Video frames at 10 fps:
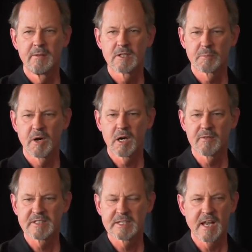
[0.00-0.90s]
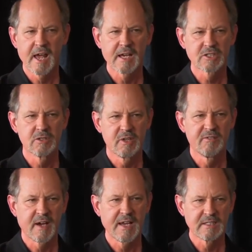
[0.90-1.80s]
There's a part of us that has to
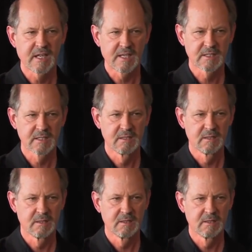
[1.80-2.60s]
advise us.